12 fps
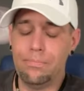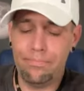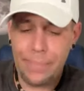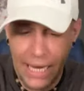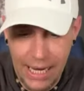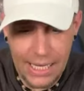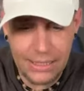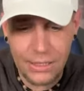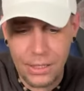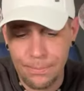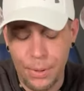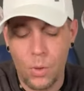
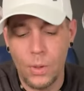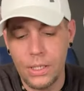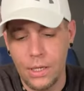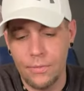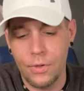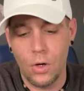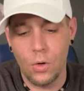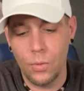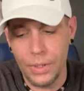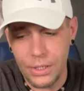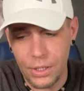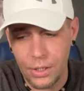past the point of no
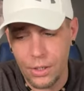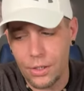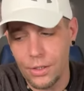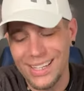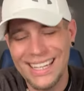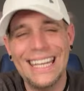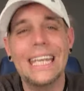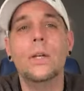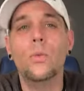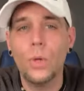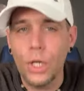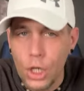return
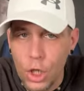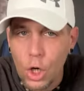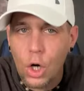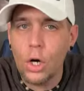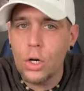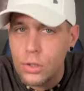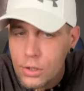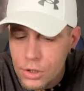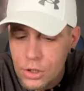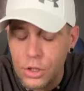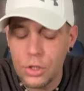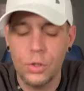in regards
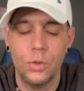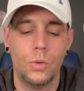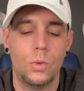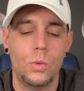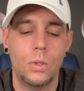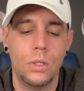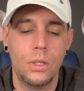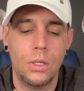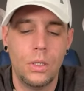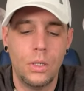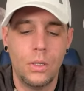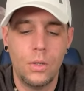to
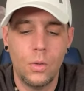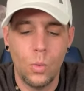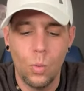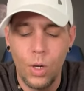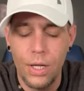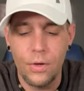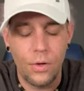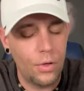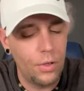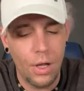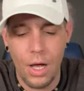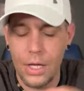whether or
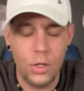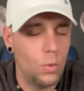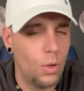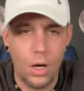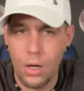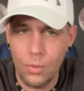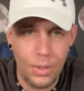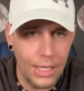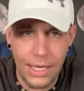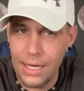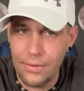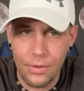not you all
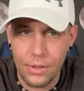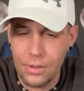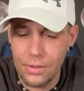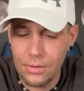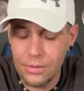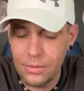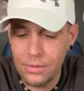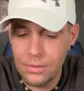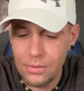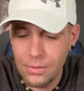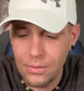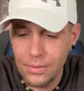will ever
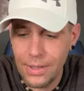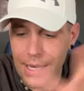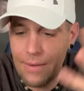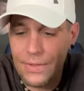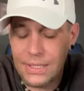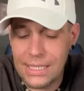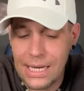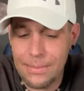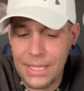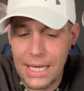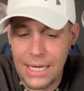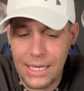have the
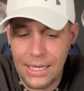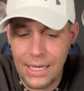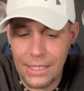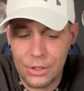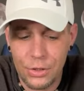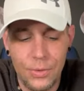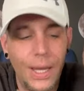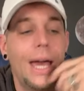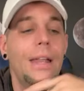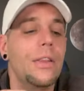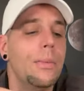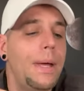same kind of connection you
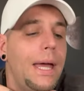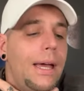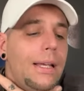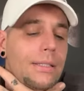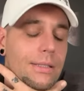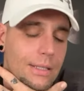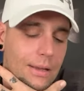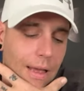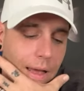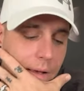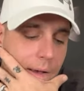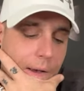had in the past.
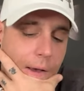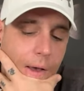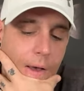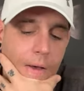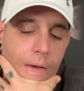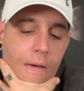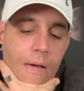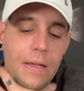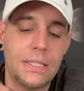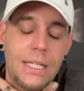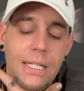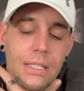
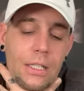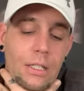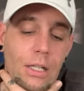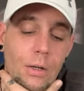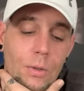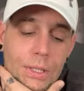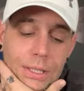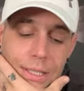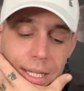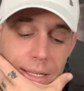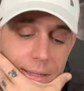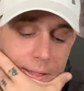It's getting close. It's
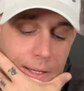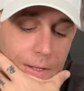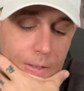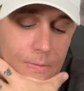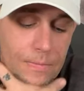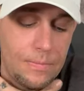getting there.